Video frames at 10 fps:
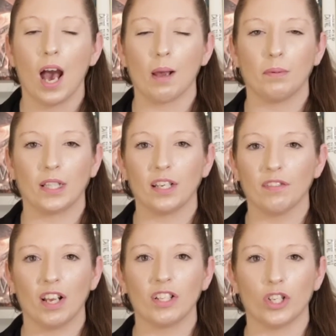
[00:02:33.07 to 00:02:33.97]
I
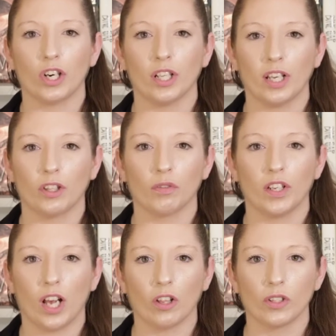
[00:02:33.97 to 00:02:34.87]
believe they start at like
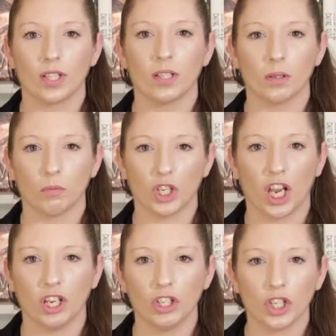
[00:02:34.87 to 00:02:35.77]
$3 and some
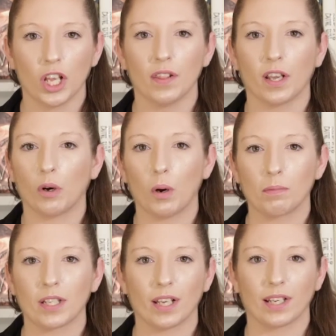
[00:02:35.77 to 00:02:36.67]
change, and they go
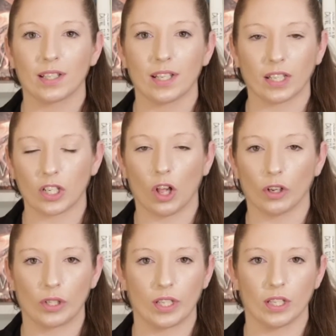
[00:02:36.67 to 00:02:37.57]
up to like
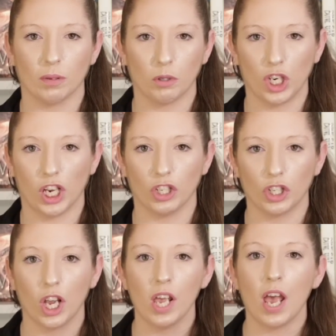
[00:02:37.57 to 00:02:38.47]
$6 and some
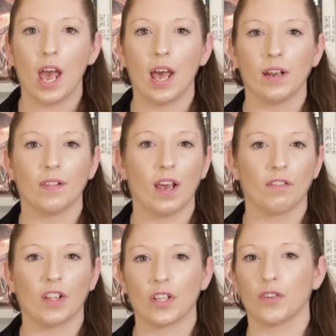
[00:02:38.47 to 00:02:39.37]
change. And they
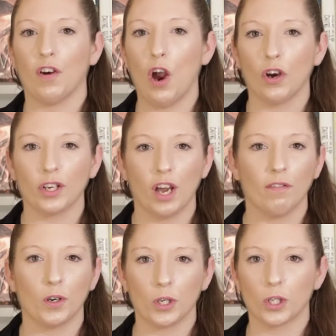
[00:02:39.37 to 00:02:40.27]
have lots of
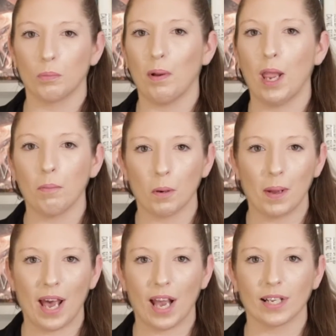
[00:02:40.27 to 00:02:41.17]
hardcovers,
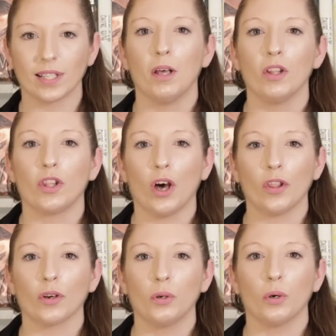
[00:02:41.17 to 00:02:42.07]
paperbacks. The
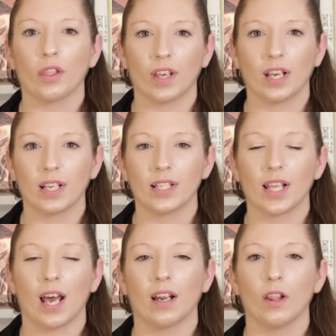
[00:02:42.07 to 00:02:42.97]
other cool thing
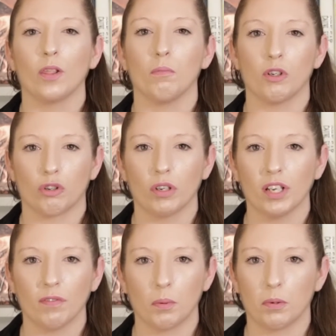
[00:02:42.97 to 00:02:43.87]
is that the
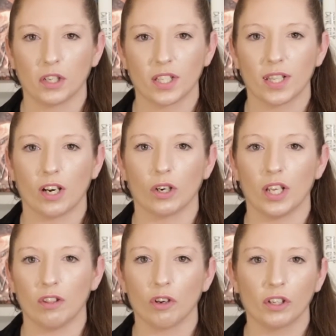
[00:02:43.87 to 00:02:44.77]
majority of the books that are
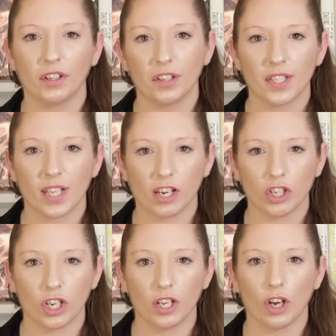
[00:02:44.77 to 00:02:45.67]
in their clearance
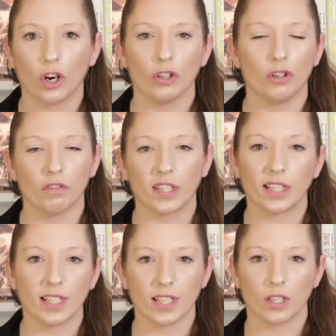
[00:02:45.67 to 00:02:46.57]
section are new
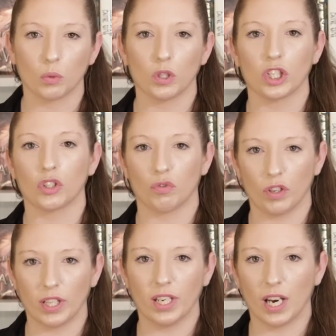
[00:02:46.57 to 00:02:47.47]
releases, which is
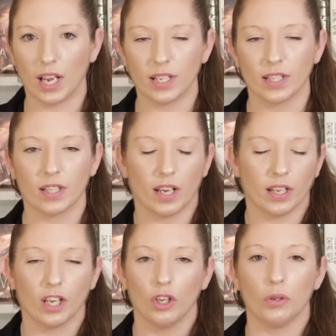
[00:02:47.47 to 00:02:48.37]
really nice.
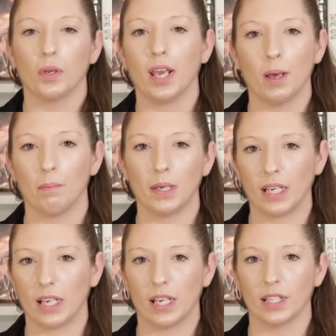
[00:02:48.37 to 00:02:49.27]
Like, you can't
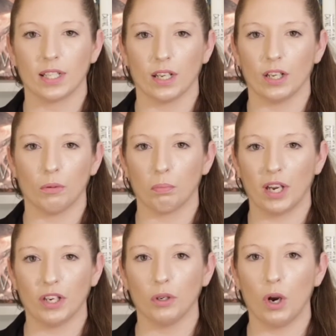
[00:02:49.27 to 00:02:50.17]
beat it. It's a
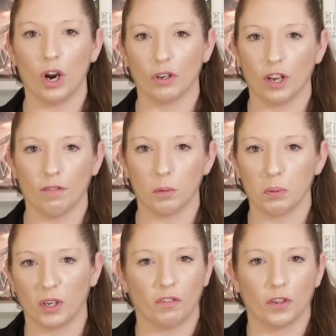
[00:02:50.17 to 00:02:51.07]
brand new
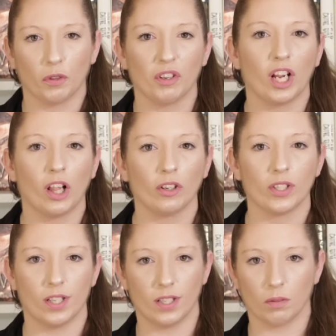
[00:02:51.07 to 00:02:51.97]
hardcover book for
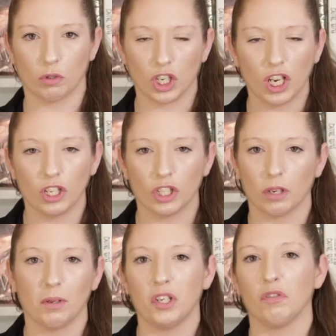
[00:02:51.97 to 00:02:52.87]
$3 and some change.
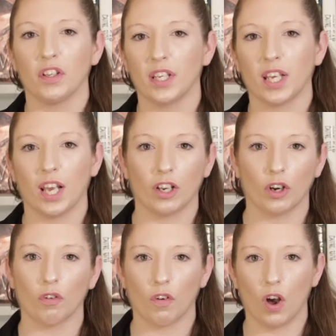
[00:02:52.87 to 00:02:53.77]
I mean, you really can't
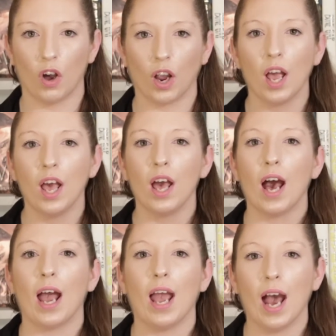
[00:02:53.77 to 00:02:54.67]
go wrong.
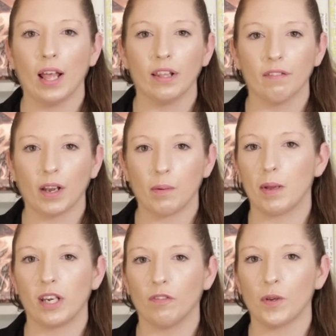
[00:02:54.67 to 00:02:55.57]
I highly
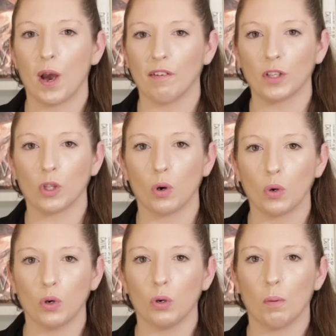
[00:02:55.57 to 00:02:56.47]
recommend, if you have a
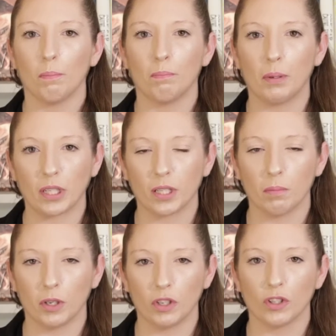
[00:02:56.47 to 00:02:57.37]
local Books
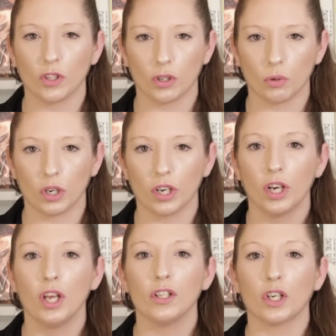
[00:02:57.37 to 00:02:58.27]
A Million store,
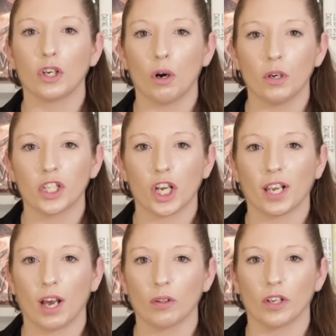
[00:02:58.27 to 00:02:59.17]
to go and
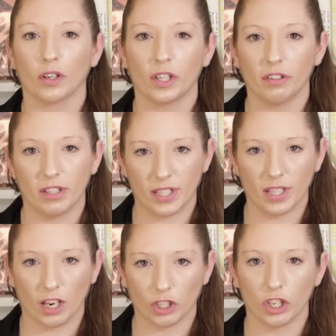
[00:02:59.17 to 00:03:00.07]
check out their clearance
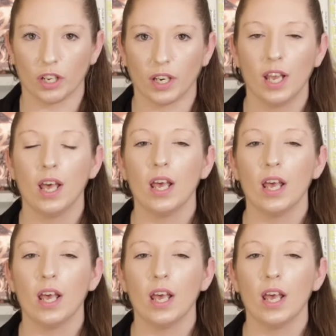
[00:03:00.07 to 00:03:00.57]
section.